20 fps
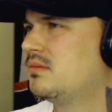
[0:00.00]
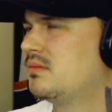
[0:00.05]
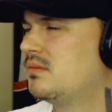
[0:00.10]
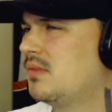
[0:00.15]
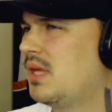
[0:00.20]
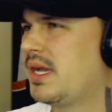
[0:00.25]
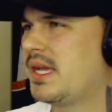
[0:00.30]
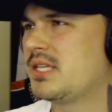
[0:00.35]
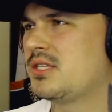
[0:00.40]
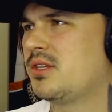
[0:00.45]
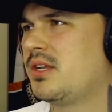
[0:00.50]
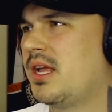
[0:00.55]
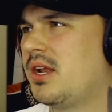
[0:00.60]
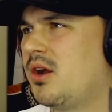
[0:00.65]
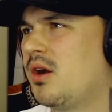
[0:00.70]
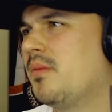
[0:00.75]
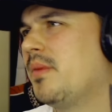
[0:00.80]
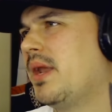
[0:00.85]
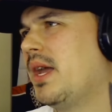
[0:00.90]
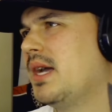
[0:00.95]
I guess they're not
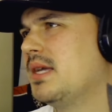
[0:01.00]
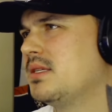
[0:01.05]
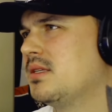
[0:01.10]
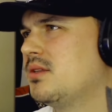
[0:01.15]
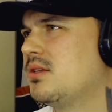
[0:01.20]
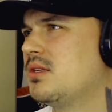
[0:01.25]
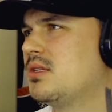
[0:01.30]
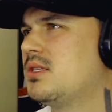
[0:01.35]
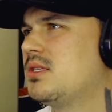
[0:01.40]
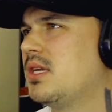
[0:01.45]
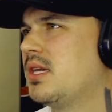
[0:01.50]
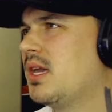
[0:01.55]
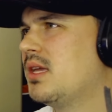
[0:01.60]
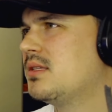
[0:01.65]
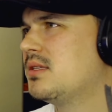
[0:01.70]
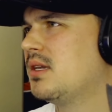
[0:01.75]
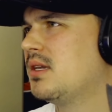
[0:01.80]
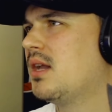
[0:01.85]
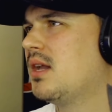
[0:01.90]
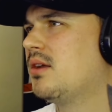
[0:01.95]
harmonizing, they're just singing
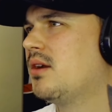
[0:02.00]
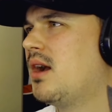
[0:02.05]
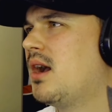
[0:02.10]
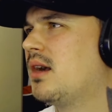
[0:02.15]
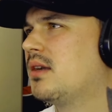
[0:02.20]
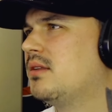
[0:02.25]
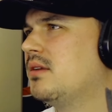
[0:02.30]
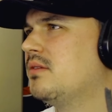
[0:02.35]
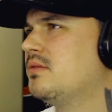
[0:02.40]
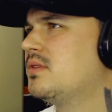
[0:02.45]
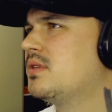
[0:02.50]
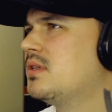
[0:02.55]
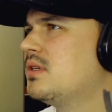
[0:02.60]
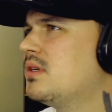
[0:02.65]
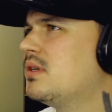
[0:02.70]
together octaves.